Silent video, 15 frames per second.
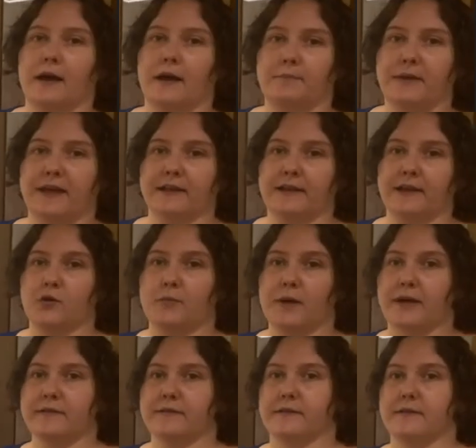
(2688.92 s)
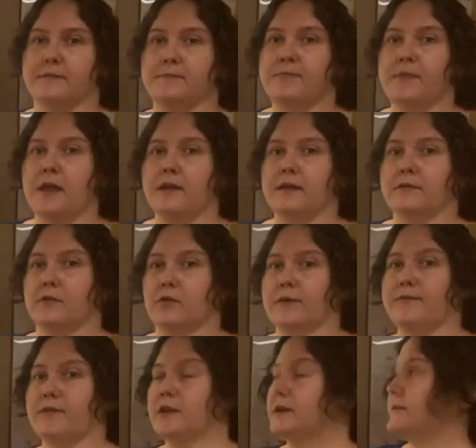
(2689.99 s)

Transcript: paleo bison. So if you look at